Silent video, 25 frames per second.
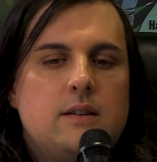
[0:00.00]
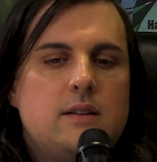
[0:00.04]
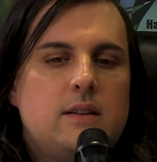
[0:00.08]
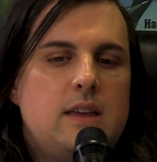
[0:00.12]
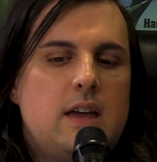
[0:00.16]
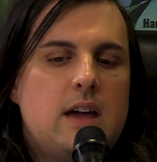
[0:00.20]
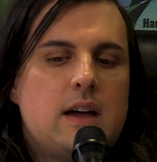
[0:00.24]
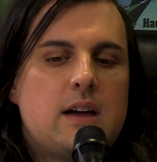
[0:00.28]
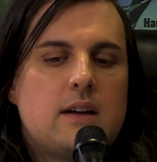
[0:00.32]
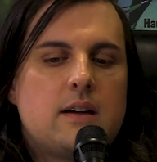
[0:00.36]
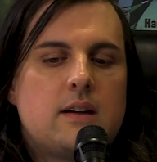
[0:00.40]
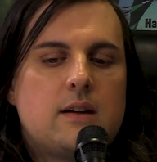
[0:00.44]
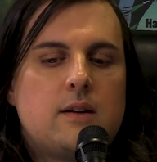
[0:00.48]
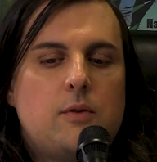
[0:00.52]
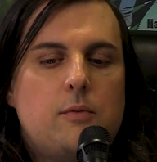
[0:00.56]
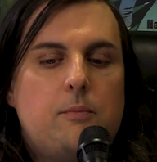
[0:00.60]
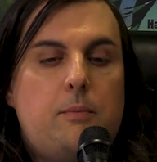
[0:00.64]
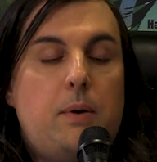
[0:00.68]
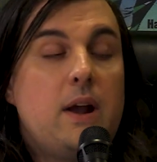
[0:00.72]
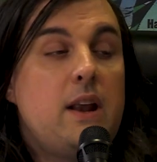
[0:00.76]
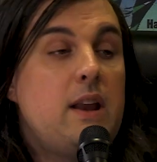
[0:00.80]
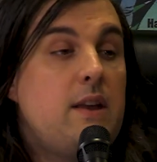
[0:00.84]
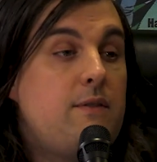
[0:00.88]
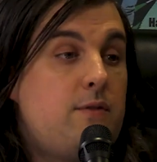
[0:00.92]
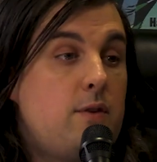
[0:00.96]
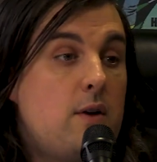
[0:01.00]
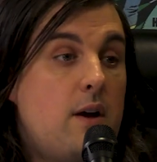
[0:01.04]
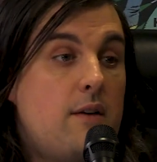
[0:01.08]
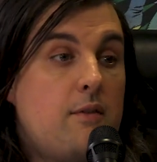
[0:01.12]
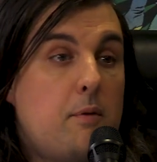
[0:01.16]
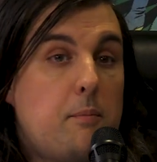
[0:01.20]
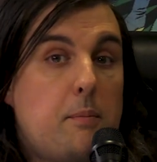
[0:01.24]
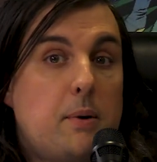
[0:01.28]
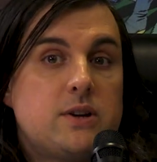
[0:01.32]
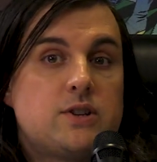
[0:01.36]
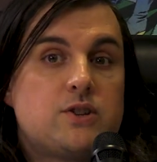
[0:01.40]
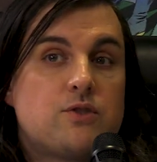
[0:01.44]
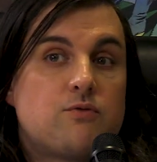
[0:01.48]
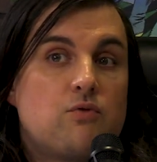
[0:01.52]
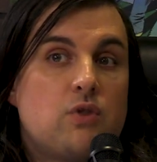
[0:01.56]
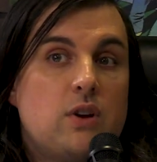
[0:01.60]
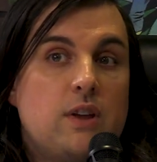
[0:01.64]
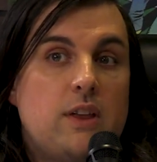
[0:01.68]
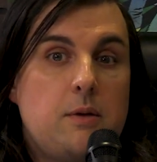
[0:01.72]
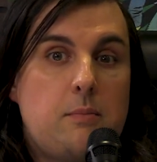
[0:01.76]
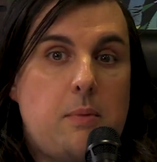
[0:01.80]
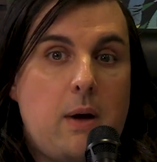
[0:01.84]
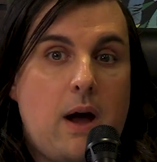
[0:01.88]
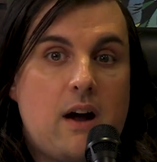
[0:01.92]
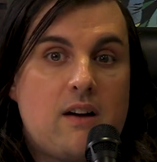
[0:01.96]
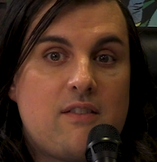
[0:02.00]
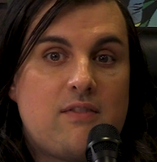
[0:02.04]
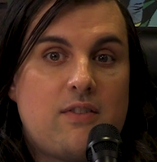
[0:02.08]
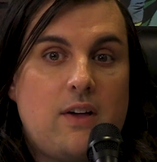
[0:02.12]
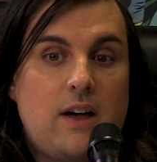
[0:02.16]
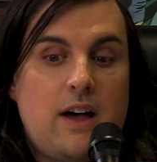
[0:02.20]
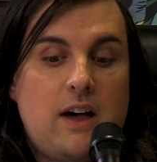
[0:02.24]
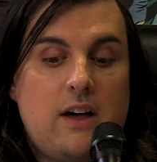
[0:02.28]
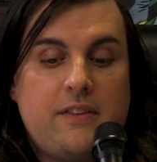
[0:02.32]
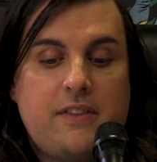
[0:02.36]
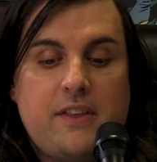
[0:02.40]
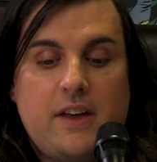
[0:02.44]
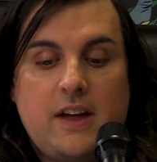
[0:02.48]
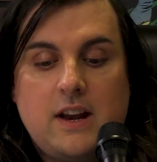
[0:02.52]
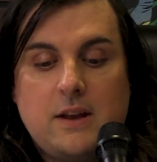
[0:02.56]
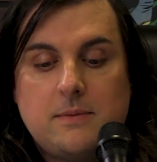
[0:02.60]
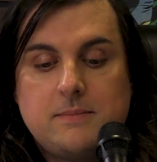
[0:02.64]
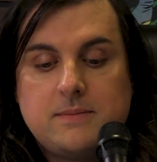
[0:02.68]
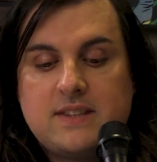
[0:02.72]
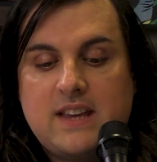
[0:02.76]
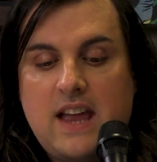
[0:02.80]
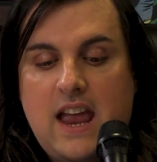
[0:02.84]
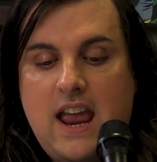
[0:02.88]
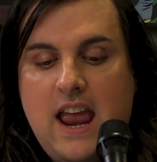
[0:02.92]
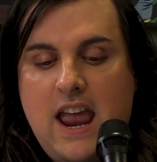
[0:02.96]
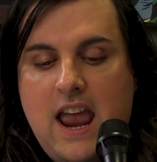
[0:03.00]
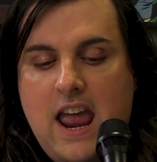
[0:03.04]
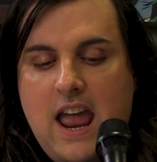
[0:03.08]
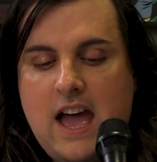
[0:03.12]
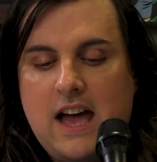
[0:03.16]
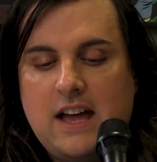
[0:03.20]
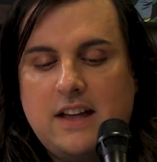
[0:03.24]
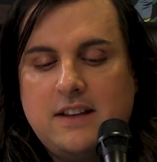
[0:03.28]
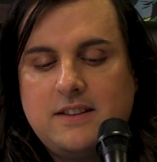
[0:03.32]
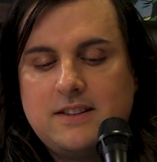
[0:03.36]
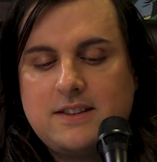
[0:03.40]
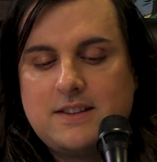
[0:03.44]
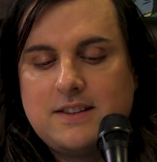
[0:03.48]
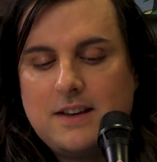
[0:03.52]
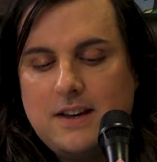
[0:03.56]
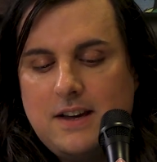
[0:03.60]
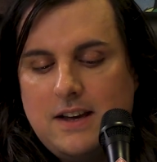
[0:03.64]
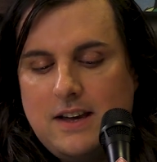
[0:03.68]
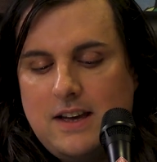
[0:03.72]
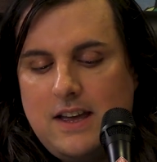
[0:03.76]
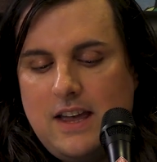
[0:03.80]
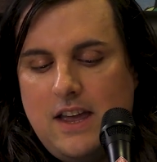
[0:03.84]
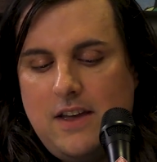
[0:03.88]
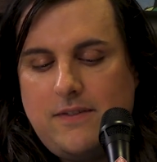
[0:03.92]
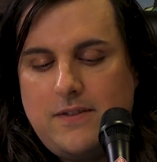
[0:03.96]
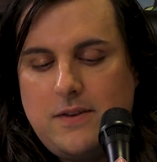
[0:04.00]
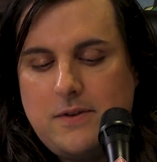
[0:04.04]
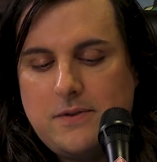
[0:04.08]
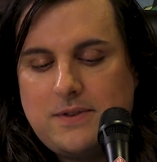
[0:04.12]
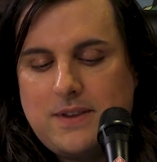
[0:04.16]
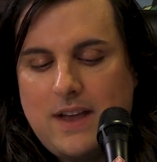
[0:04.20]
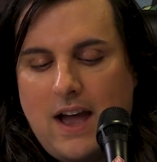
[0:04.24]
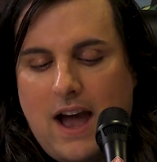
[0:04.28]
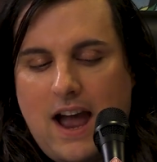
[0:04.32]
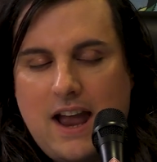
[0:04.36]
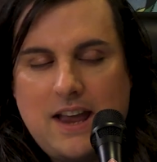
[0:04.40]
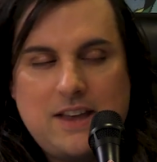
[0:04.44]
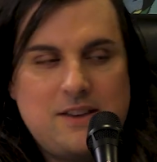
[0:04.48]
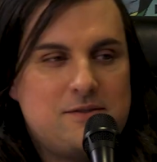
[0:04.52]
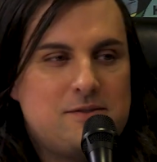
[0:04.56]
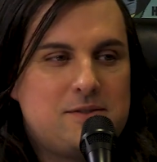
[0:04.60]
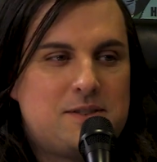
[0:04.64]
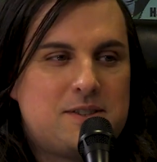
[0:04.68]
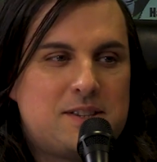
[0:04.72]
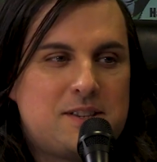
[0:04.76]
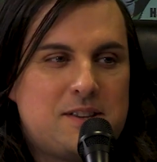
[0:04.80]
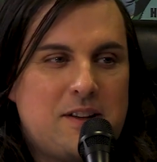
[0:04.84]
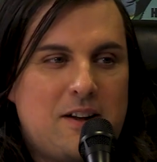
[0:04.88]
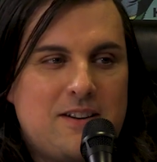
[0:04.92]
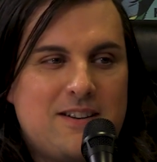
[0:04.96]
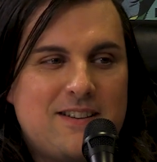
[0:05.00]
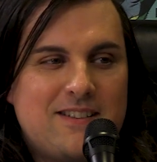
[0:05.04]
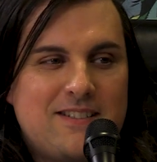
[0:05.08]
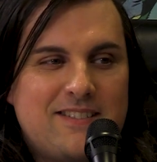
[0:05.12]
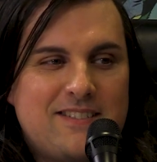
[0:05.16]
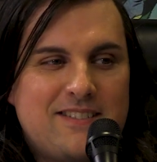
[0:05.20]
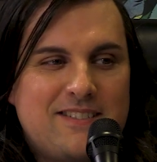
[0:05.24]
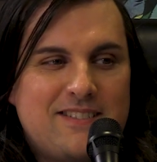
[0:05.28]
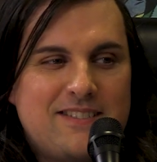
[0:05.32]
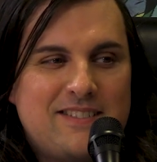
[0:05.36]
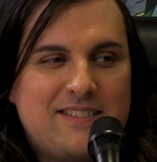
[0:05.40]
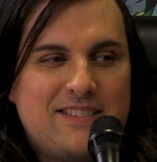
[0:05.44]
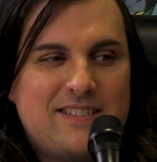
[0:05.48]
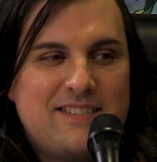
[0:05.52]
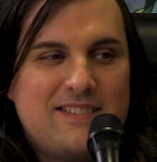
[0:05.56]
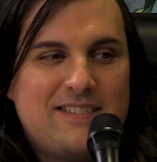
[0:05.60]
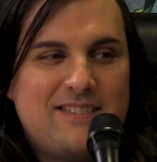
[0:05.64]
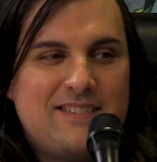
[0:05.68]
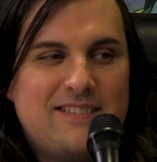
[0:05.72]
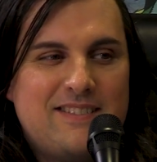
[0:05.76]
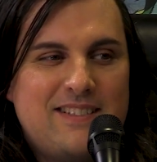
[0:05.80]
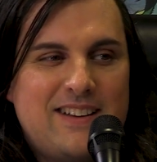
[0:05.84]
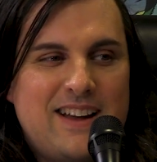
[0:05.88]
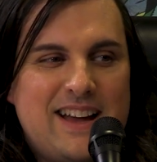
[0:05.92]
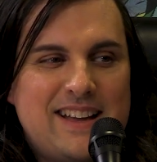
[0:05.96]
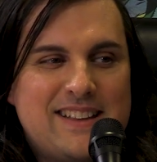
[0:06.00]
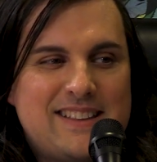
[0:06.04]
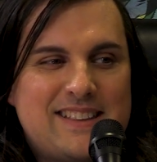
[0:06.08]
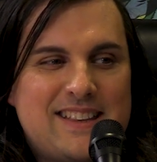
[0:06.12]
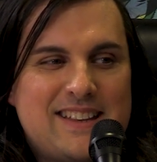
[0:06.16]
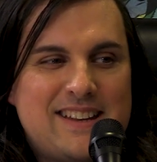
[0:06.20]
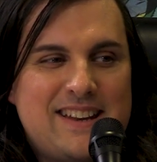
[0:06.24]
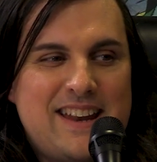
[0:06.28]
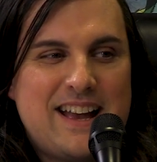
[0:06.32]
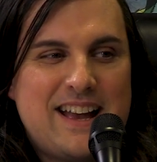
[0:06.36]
Yeah. But if you have a bunch of really powerful health items, and if you die, you start at the